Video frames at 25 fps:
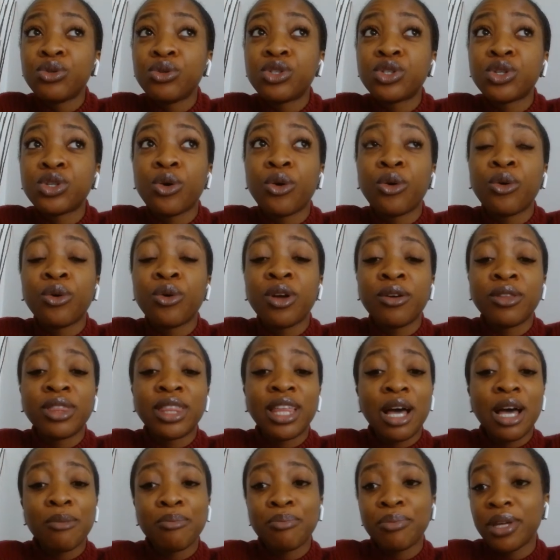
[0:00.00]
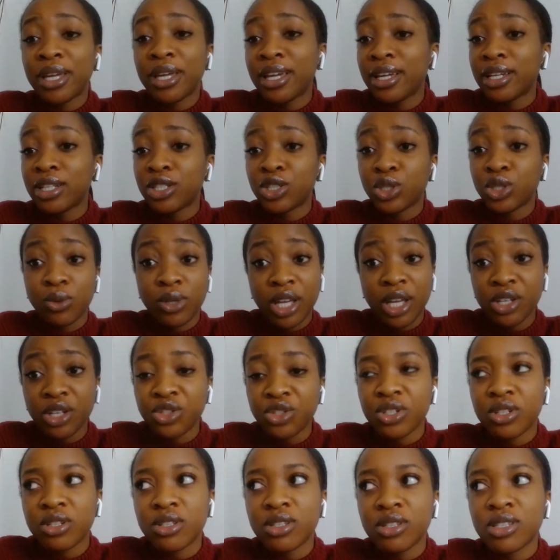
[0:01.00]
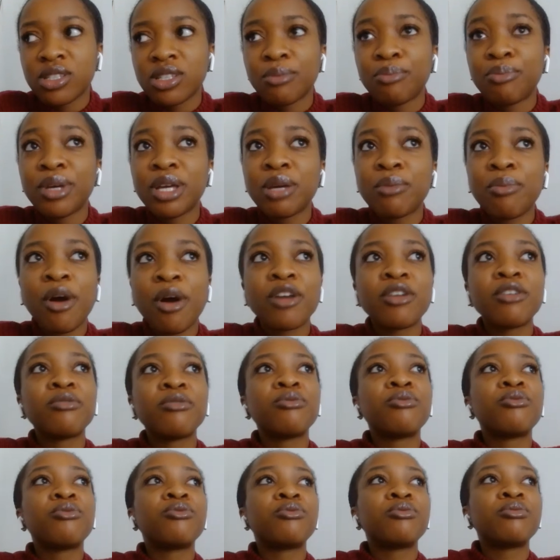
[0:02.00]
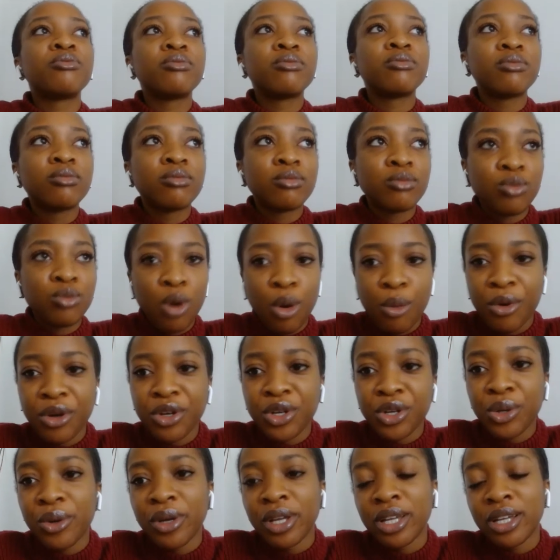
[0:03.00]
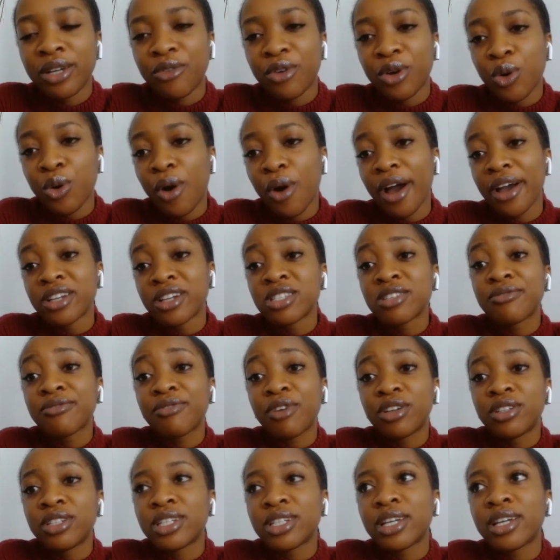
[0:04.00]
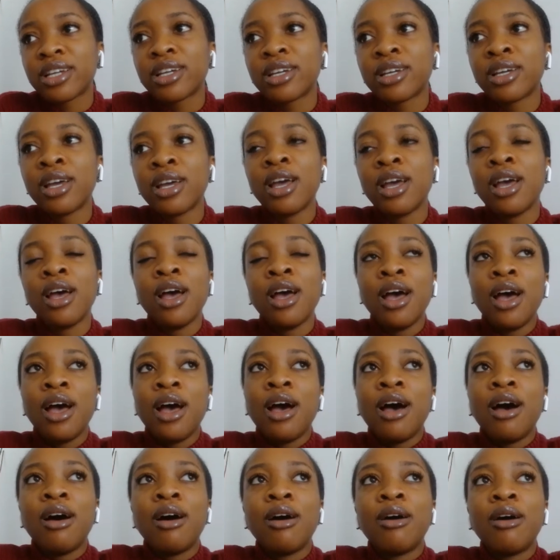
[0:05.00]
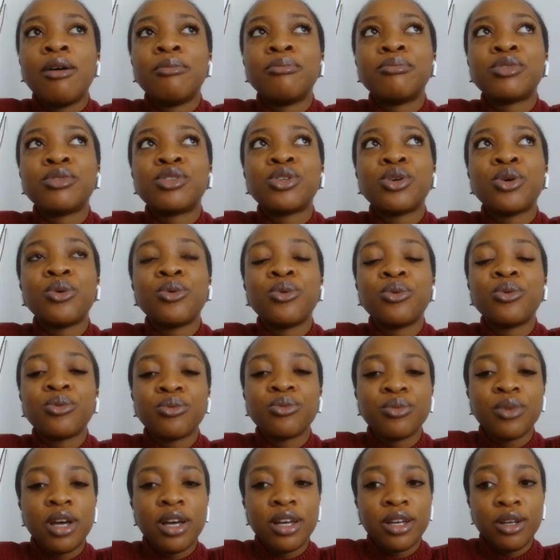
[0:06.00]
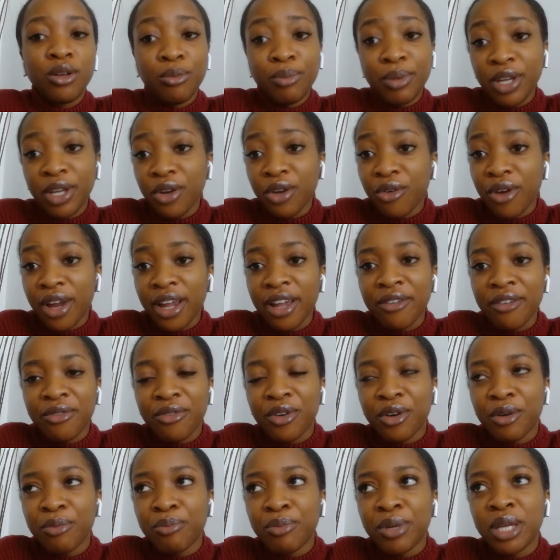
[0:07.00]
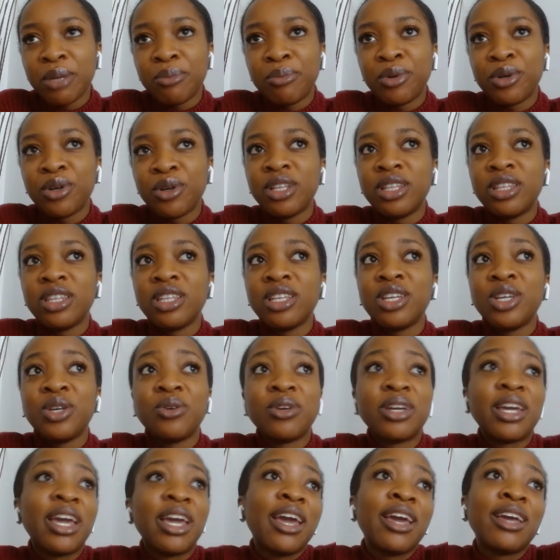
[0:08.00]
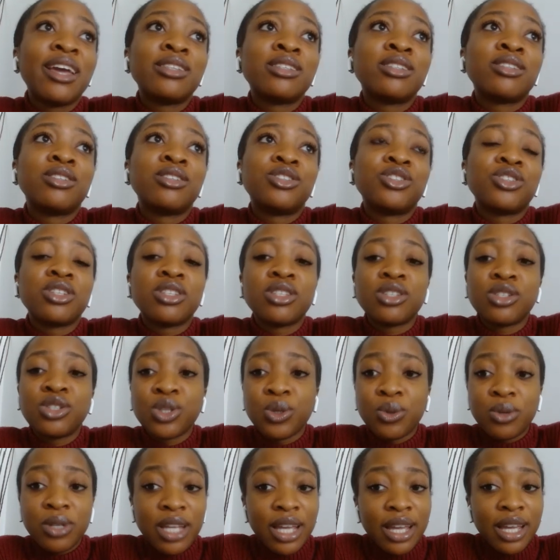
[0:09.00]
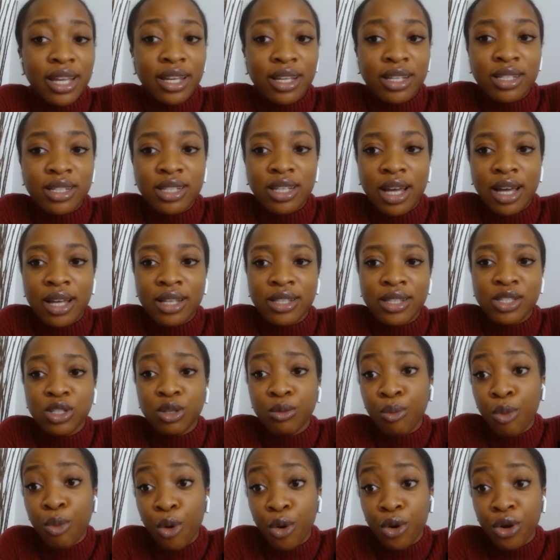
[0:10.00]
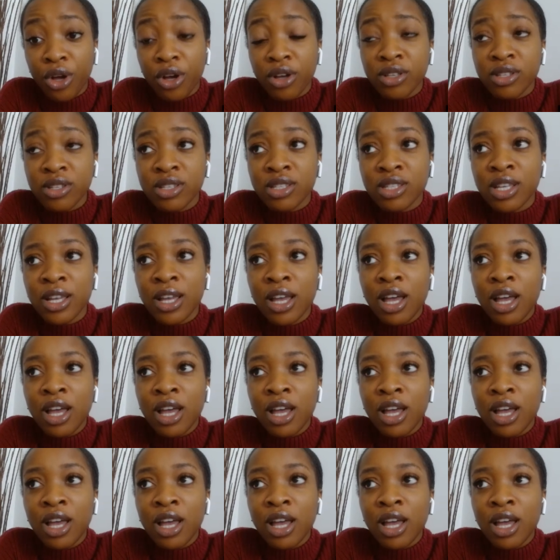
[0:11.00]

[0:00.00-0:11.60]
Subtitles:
So that being donations, a big part of what we're doing requires funding. So it'll be great for people in the UK to just donate and support us.